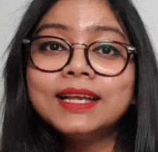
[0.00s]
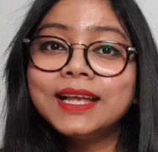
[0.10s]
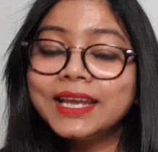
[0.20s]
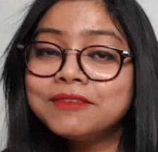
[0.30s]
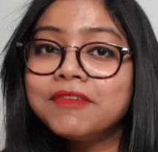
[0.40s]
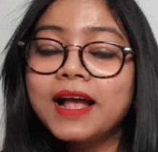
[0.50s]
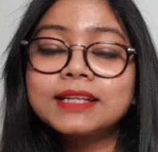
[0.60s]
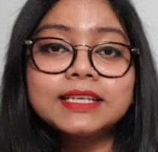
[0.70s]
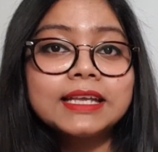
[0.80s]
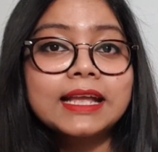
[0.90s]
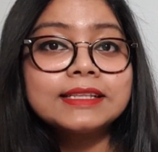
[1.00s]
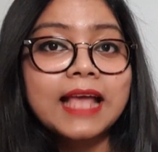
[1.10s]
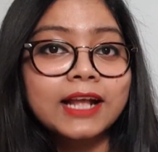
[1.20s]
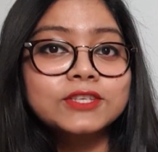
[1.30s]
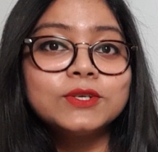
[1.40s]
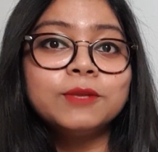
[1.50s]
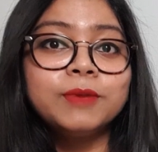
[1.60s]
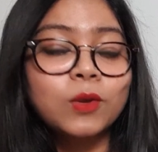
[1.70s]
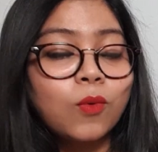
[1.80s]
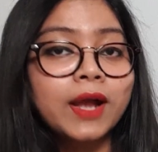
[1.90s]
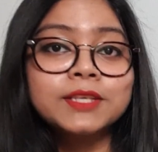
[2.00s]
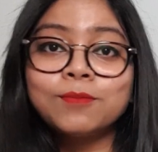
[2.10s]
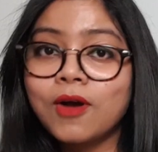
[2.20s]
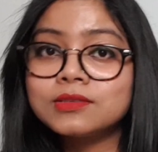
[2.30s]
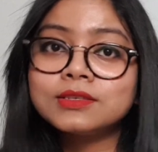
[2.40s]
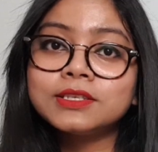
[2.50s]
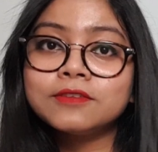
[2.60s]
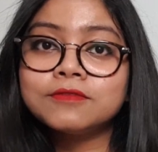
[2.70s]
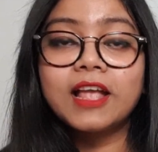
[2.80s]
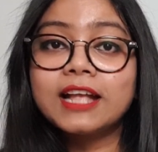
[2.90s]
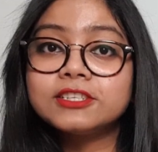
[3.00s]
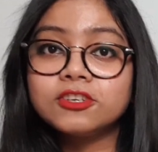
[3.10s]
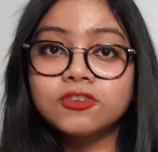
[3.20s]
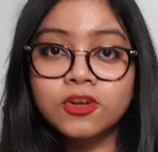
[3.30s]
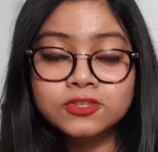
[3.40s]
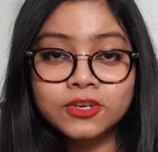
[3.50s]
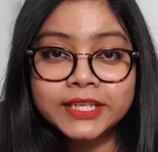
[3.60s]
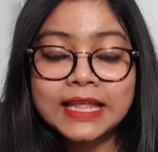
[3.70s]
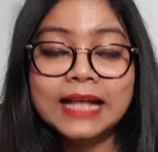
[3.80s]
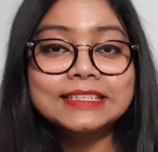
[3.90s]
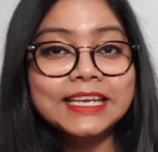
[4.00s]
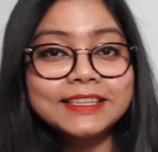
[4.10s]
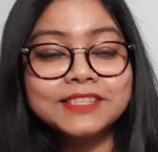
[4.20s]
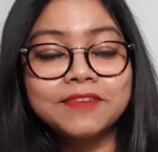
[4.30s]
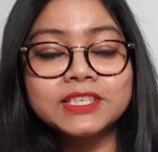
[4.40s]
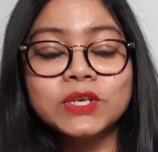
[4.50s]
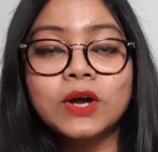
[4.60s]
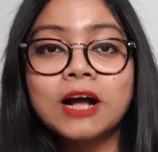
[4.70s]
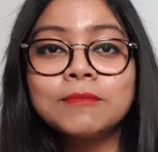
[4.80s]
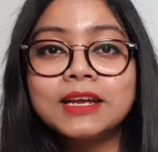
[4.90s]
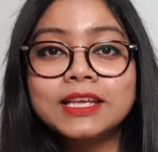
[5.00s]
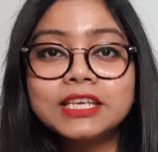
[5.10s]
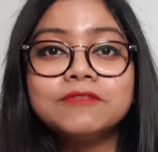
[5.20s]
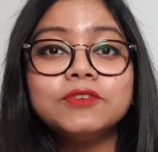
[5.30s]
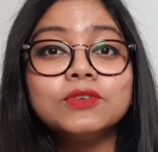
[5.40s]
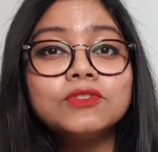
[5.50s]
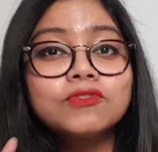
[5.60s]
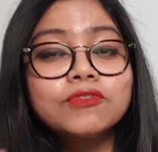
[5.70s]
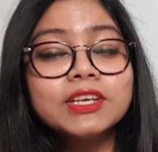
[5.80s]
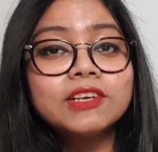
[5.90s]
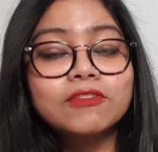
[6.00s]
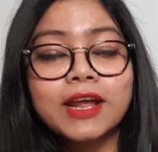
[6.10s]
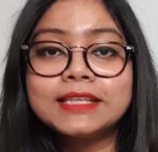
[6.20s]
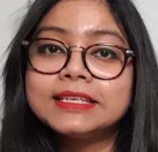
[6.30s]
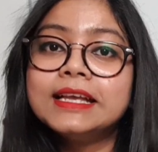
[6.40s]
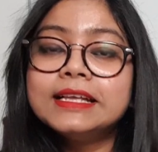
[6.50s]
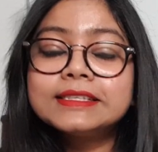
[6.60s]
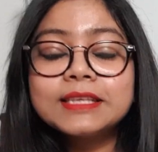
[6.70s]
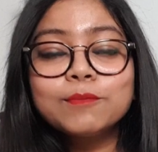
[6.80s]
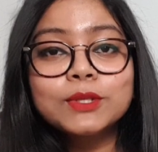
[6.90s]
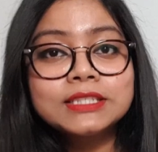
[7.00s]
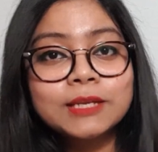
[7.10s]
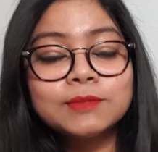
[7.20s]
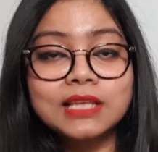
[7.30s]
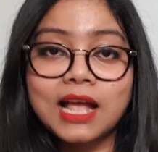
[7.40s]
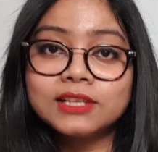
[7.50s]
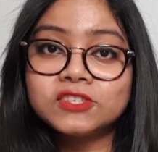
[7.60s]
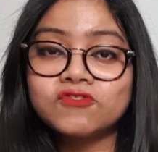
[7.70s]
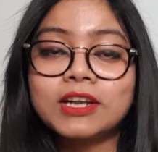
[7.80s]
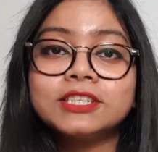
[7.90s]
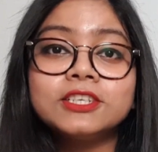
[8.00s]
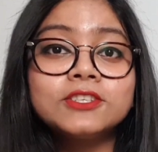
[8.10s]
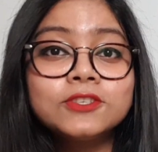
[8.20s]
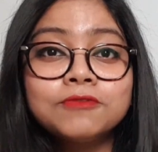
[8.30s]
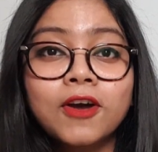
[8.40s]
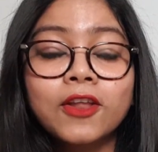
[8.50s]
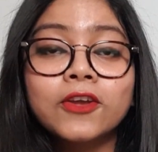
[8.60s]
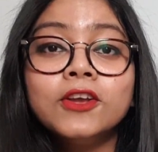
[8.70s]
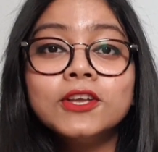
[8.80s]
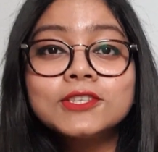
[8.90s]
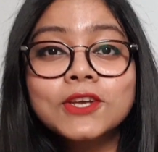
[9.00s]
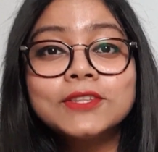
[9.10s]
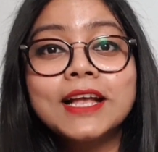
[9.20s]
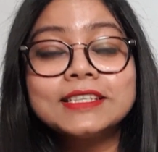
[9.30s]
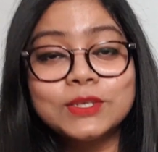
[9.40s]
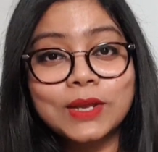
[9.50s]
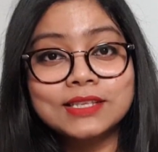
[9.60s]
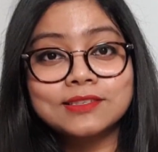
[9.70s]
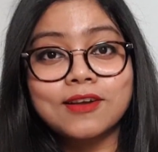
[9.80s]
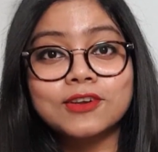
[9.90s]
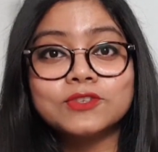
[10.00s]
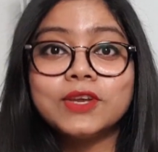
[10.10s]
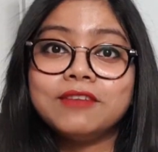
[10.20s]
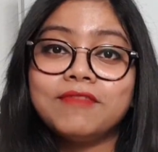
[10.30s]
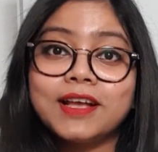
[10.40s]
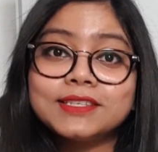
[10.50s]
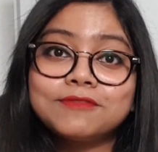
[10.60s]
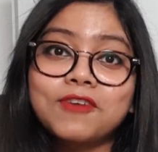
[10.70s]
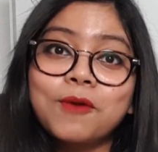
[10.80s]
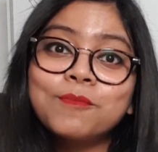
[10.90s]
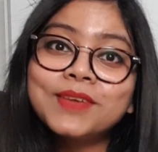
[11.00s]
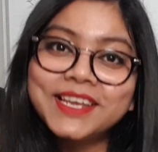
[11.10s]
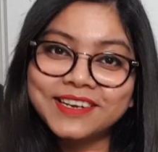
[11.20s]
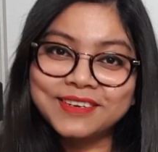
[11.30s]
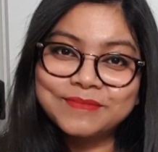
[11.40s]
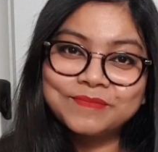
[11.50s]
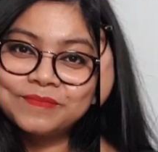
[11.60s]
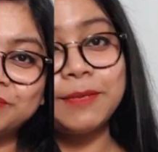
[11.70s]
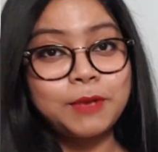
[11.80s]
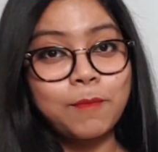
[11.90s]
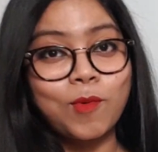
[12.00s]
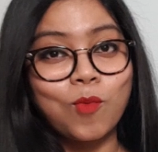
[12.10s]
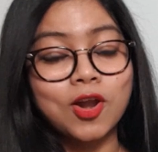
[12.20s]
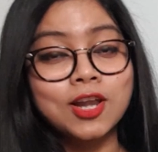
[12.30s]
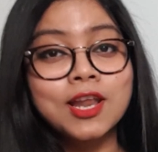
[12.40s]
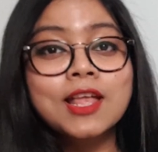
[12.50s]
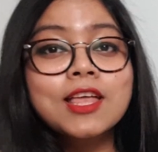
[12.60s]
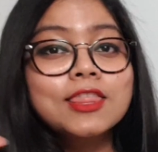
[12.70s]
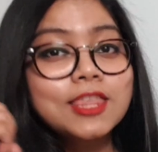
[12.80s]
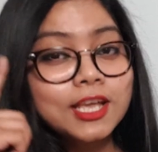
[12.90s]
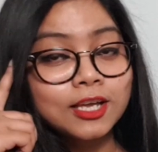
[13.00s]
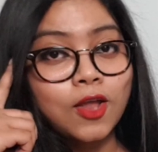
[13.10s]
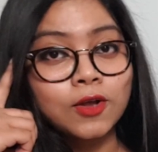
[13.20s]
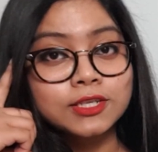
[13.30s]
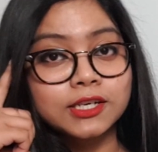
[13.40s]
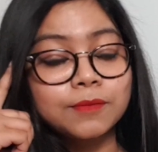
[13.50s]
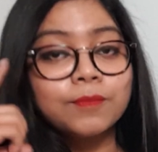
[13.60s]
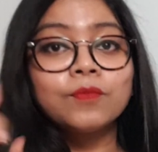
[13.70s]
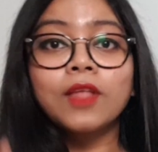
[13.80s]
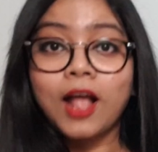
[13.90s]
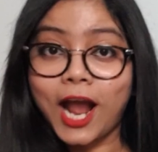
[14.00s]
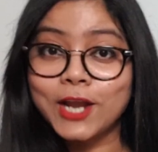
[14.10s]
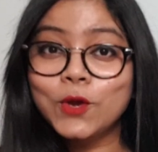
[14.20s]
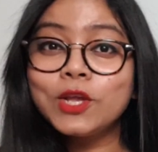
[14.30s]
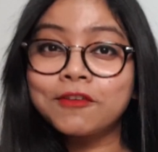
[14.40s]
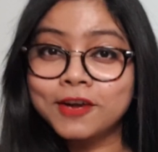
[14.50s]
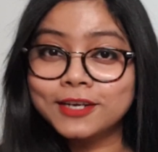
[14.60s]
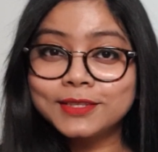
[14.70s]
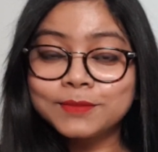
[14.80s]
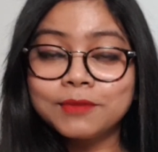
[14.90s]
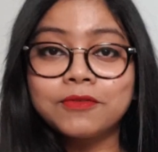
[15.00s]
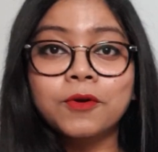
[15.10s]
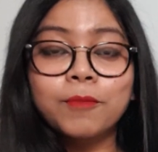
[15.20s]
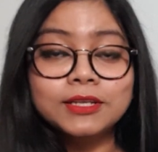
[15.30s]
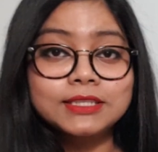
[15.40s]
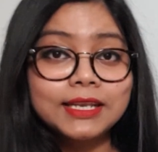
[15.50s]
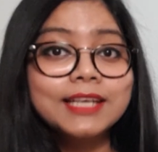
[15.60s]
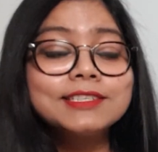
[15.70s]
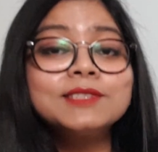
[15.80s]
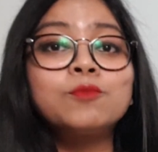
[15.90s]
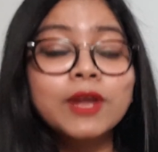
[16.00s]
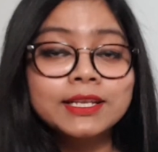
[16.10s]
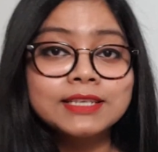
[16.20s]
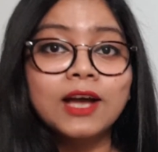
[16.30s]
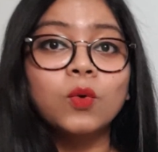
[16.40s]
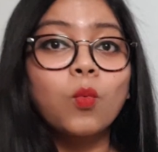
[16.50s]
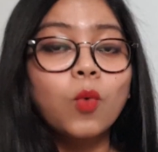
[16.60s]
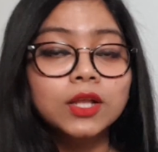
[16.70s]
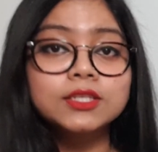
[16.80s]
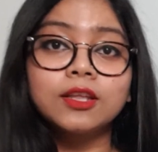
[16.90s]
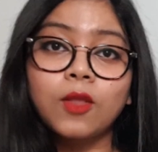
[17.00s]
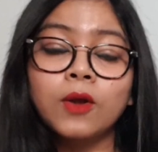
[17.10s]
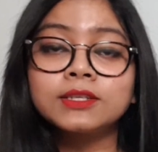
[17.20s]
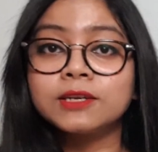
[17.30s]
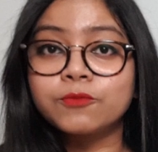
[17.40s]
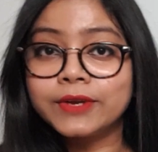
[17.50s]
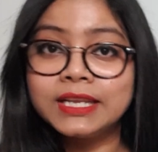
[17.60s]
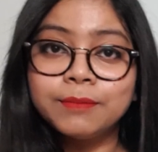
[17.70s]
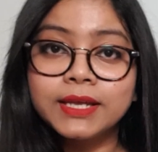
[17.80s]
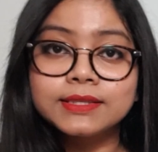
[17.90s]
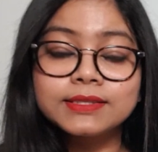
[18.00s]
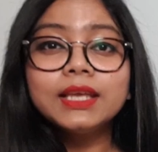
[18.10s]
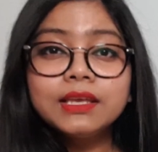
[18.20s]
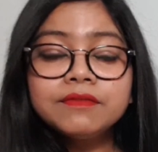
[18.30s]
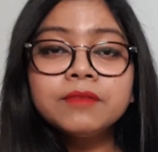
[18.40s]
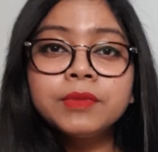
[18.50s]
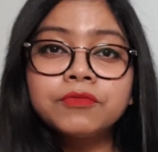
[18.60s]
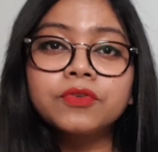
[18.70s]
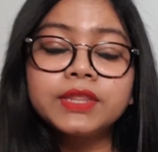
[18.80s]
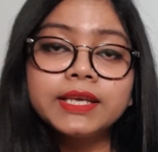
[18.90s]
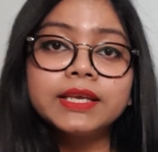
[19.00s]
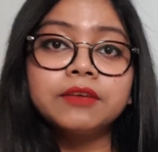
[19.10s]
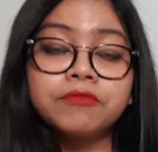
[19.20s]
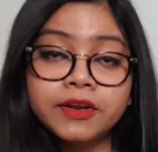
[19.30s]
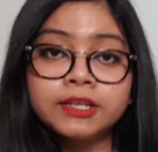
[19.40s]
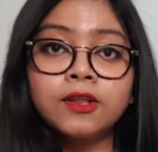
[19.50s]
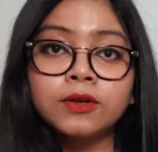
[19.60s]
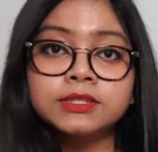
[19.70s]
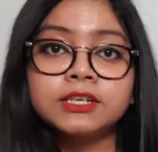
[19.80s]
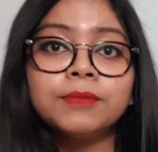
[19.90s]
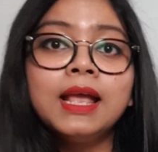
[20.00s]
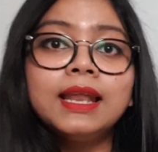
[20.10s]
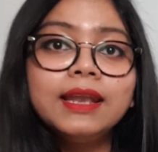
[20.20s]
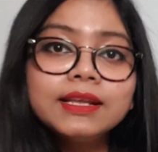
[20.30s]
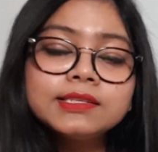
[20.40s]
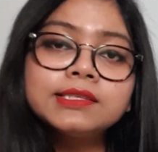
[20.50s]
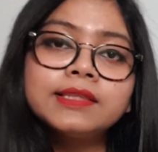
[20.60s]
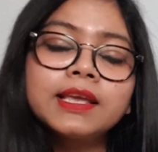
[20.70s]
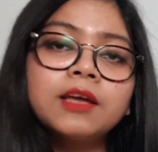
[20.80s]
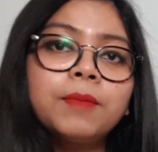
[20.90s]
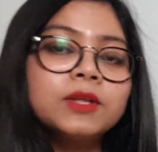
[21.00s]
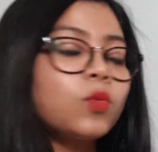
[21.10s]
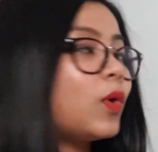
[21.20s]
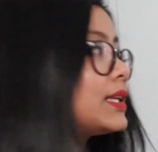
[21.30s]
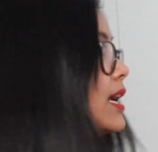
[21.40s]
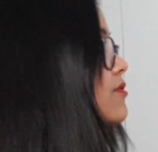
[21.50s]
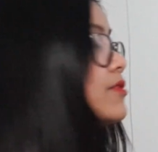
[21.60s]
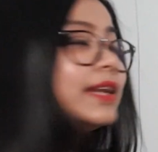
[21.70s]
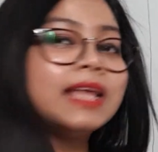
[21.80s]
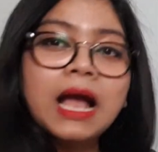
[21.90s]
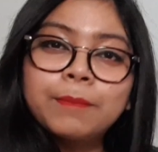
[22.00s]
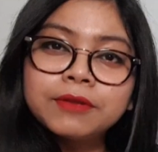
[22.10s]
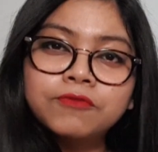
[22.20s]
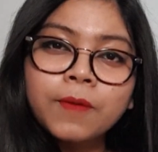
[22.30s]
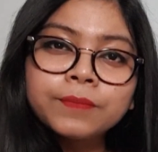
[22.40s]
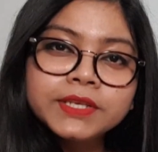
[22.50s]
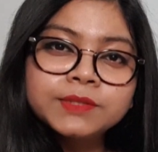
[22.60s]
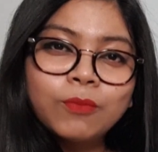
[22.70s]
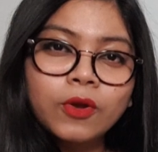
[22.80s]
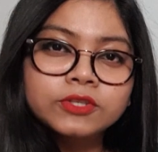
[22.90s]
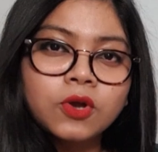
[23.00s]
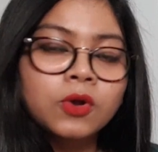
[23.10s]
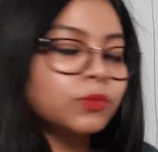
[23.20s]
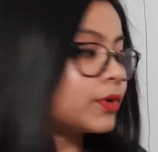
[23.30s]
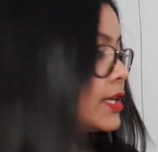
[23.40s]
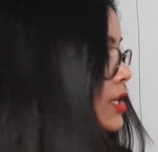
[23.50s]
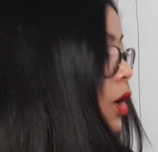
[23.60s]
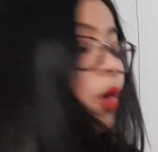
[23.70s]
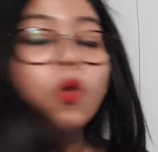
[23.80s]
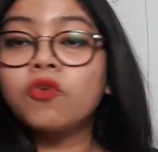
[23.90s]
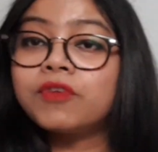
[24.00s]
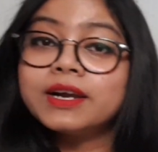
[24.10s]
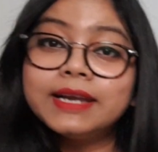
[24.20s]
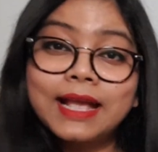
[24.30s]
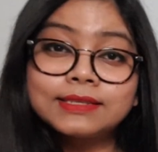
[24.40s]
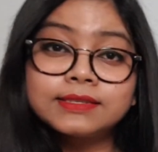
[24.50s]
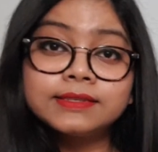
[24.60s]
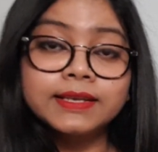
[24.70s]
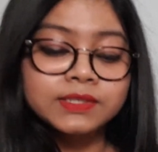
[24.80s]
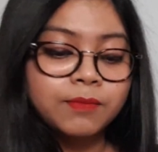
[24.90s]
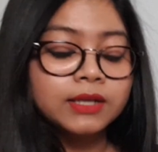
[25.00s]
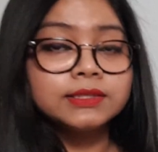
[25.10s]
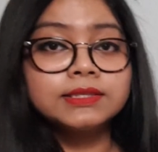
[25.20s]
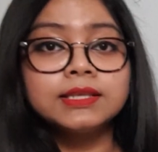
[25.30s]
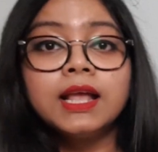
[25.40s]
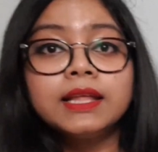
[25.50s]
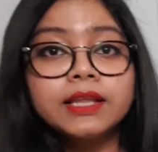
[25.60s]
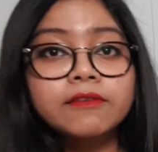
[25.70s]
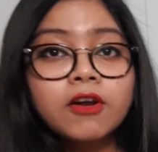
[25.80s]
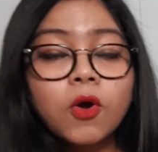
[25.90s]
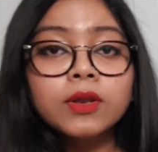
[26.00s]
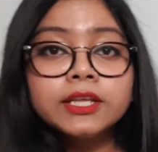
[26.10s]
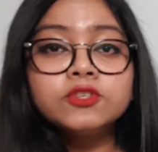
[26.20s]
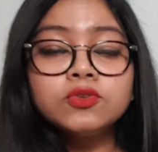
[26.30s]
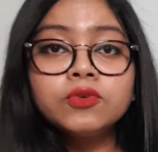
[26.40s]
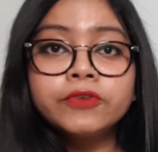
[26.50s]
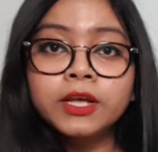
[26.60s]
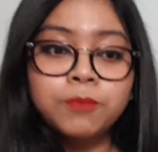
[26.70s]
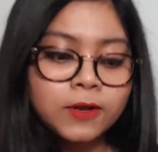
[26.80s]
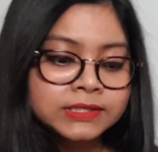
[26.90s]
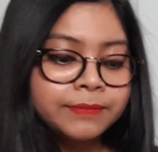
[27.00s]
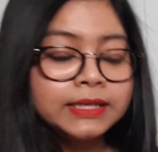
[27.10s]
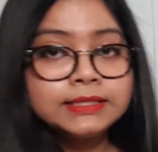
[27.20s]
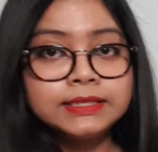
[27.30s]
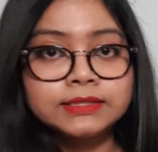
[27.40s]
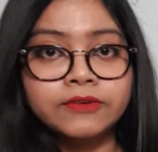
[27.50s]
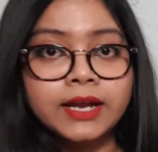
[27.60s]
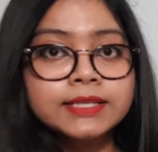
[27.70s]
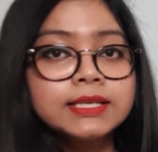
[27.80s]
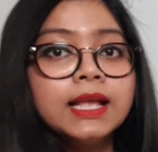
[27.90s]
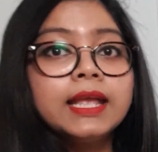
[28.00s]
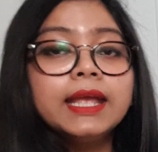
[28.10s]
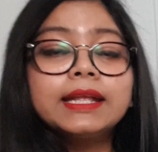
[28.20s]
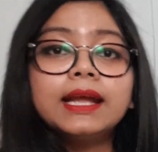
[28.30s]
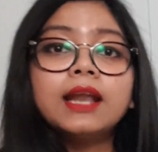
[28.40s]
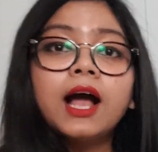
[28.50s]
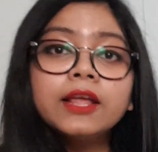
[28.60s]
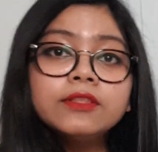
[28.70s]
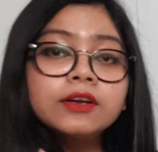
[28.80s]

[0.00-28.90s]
In fact, it can actually be quite positive. And not only that, in this video, I'm gonna give you 3 great simple tips and strategies to follow so that you can start to invest from here. Tip number 1, think long term. I know you have heard this before, but let's just break down what long term really means. Even before thinking very long term, let's just think about what can really happen from this point onwards over next 6 months. There are only 2 real possibilities, right? It can either